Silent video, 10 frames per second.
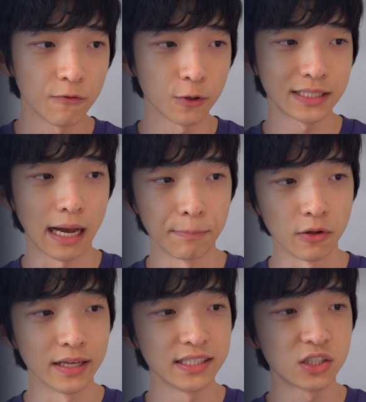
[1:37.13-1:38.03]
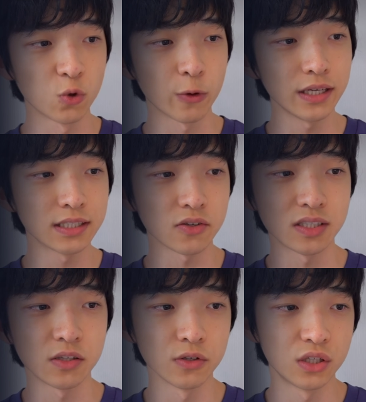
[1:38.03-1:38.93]
For example, historians are
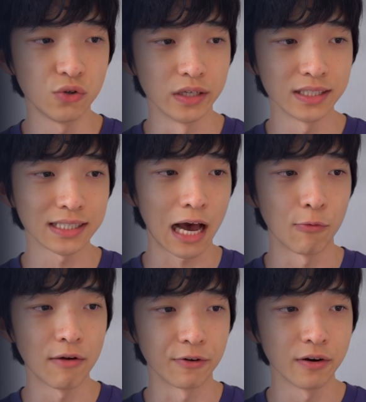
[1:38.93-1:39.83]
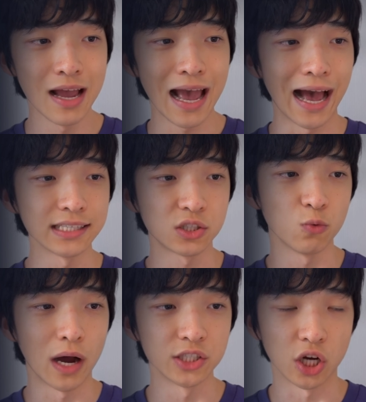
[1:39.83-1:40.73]
still curious, however, as to
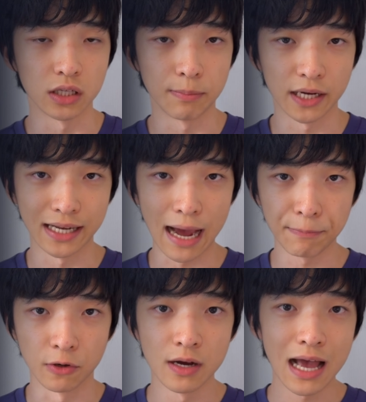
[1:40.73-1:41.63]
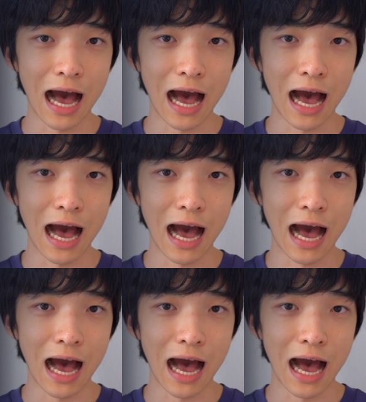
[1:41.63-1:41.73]
why Johnny bought an apple.